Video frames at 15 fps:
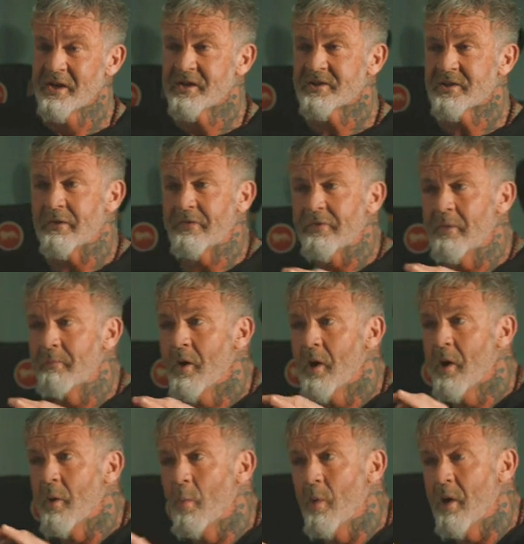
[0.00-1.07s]
So from
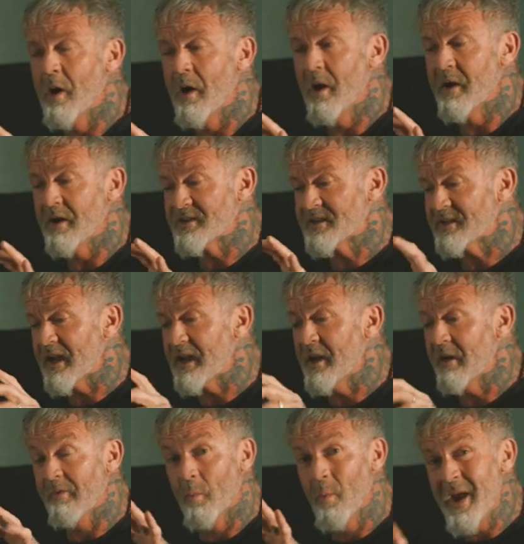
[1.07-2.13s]
a state
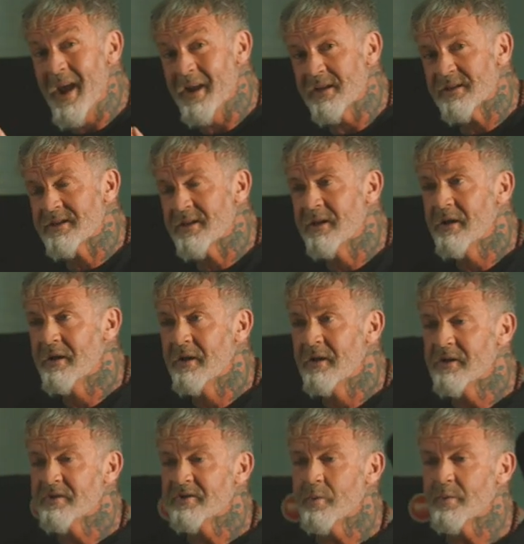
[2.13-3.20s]
of awareness
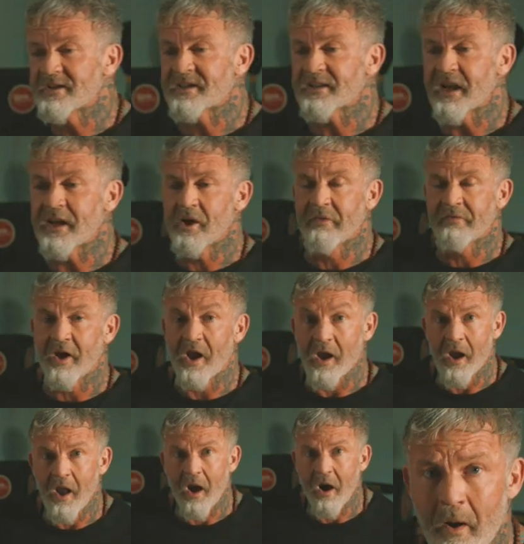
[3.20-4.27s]
to a state of
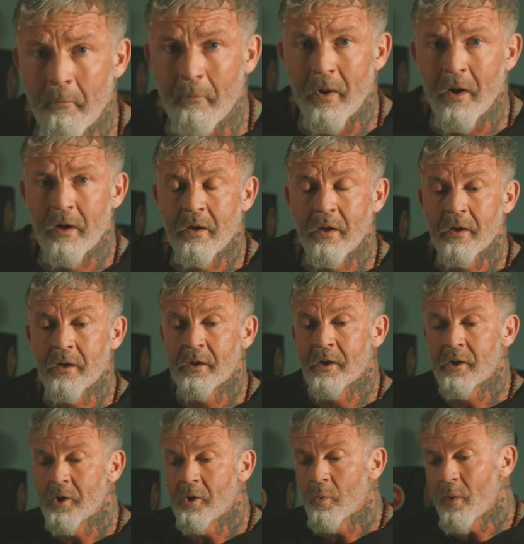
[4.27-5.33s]
alarm.
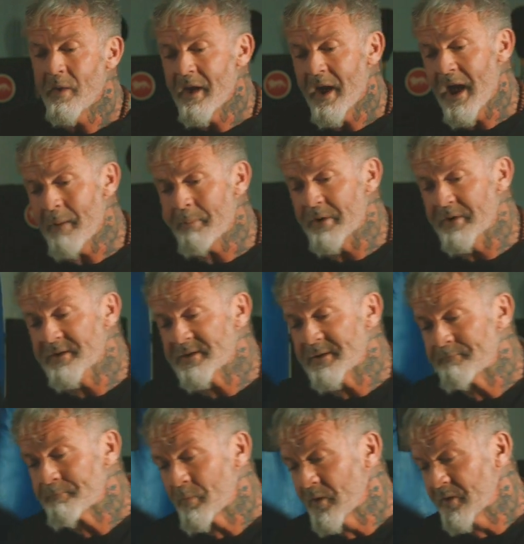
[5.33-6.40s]
When that happens,
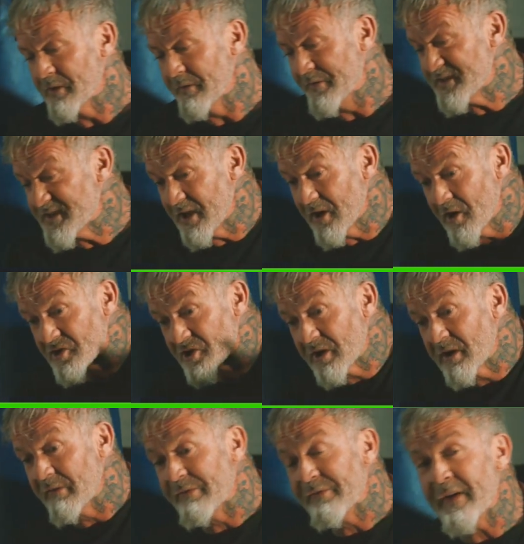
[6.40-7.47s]
the
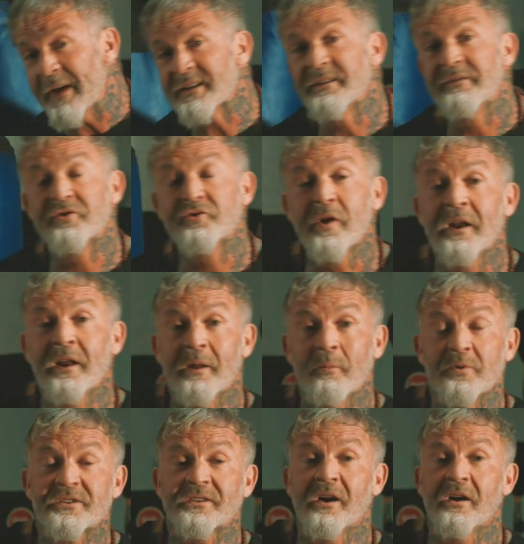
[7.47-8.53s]
physiological effects of adrenaline will
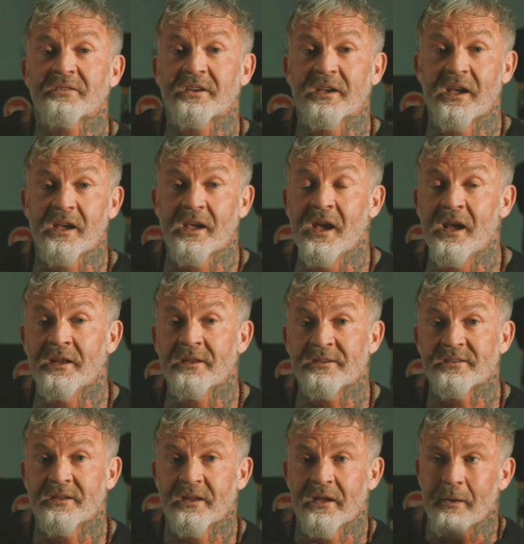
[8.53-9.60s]
start to kick in.
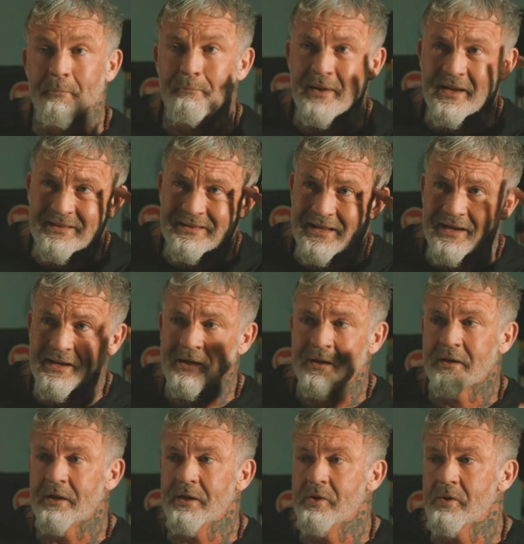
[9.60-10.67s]
So the
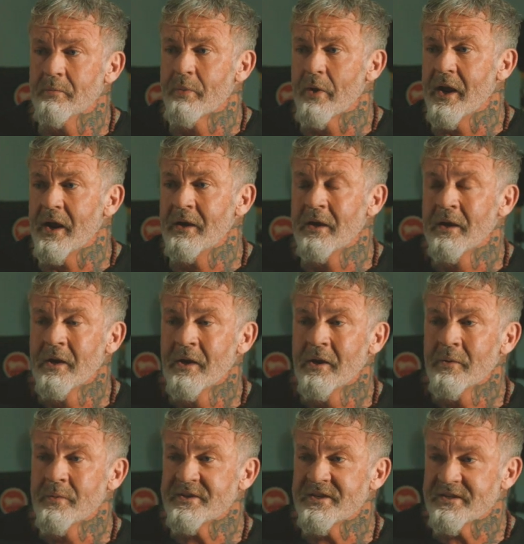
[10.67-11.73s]
amygdala in your brain,
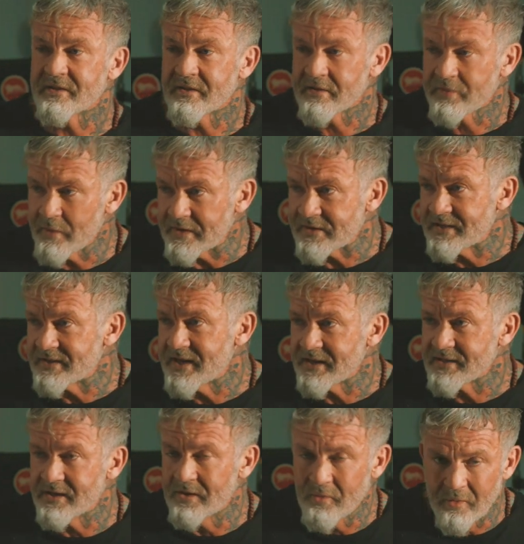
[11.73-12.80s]
which is the threat
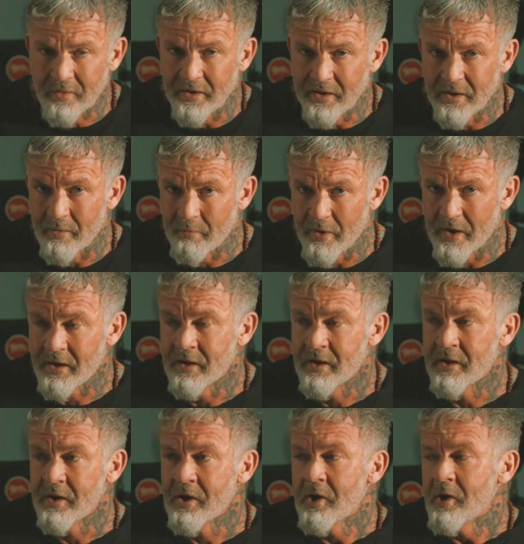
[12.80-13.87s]
detecting organ in the brain,
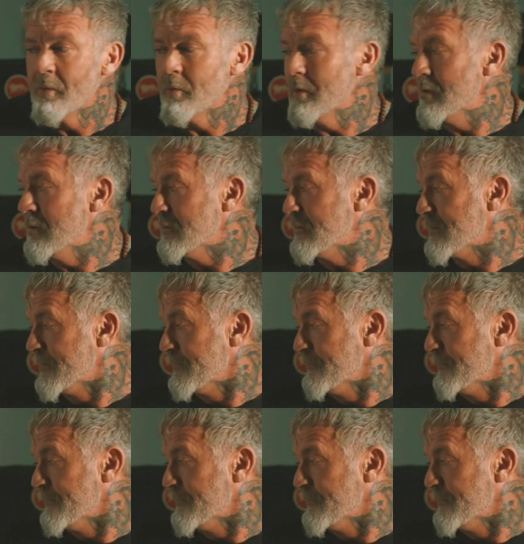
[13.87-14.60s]
will